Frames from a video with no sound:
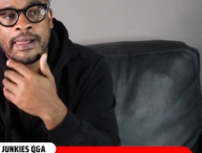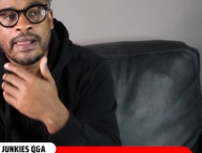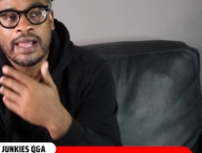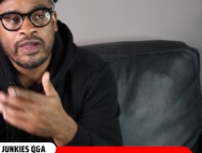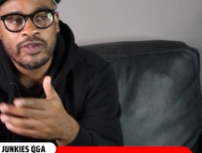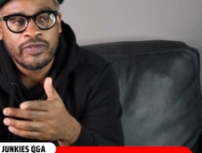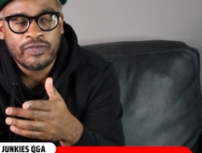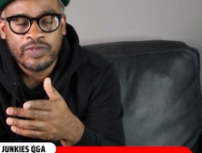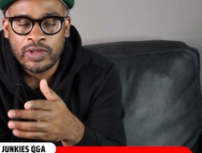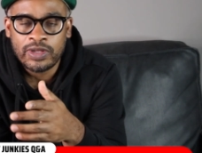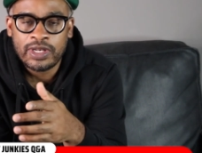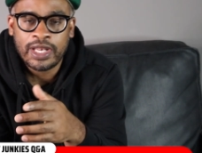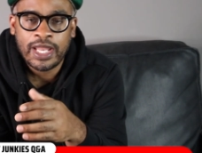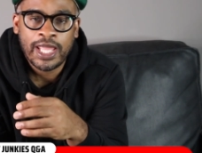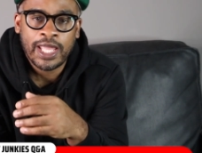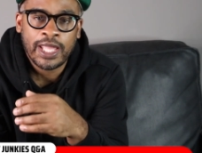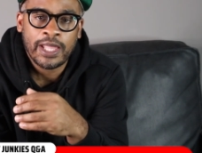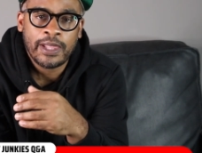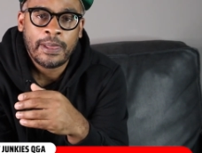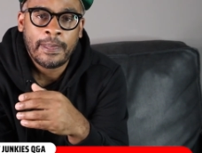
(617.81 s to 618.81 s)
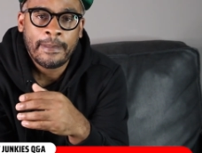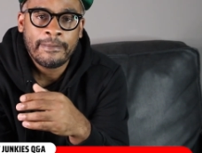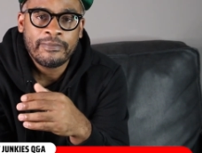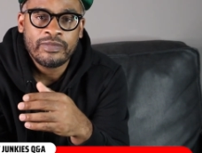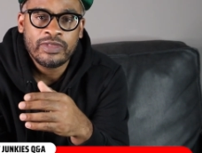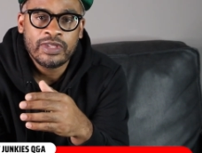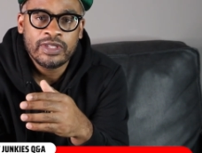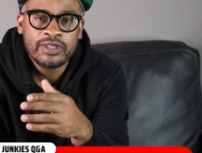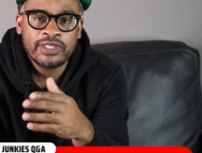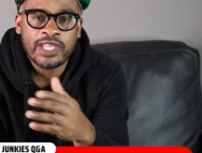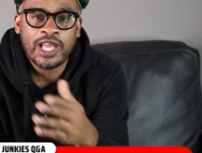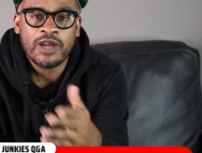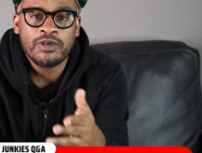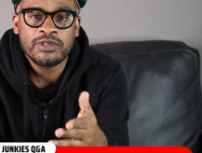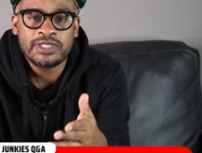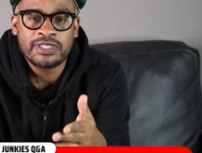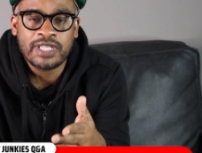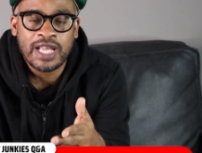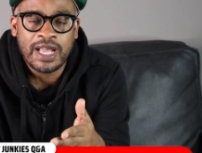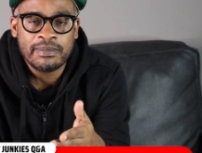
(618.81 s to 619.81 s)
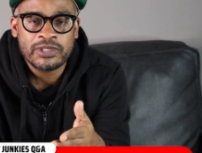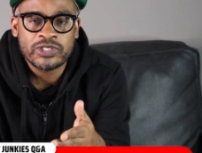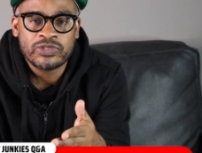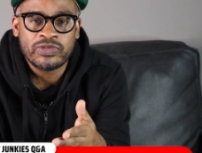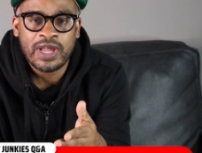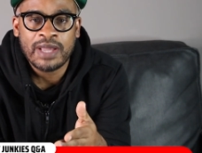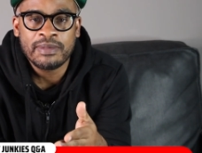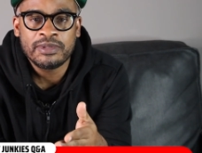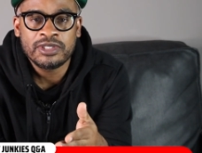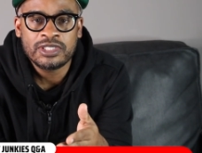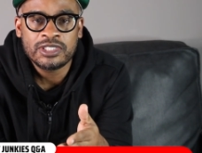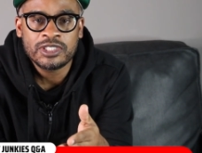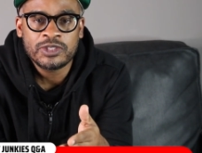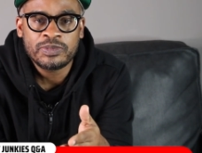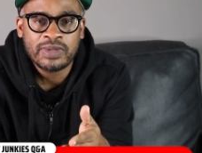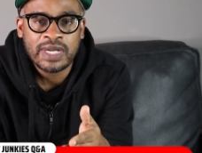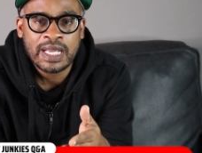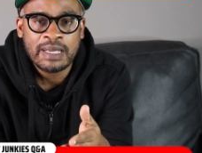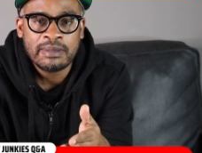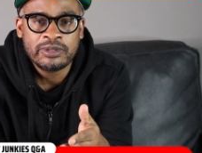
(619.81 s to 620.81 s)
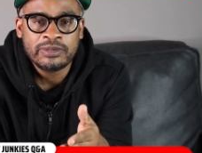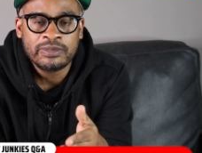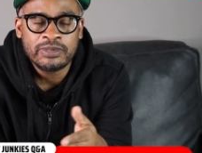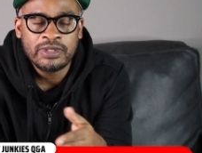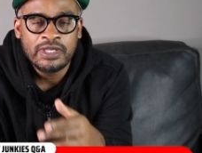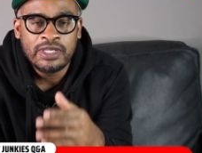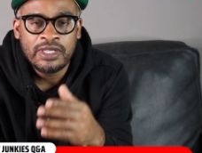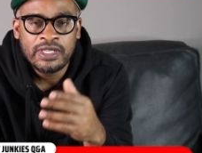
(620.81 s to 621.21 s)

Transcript: I felt like that was Thomas Robinson's problem.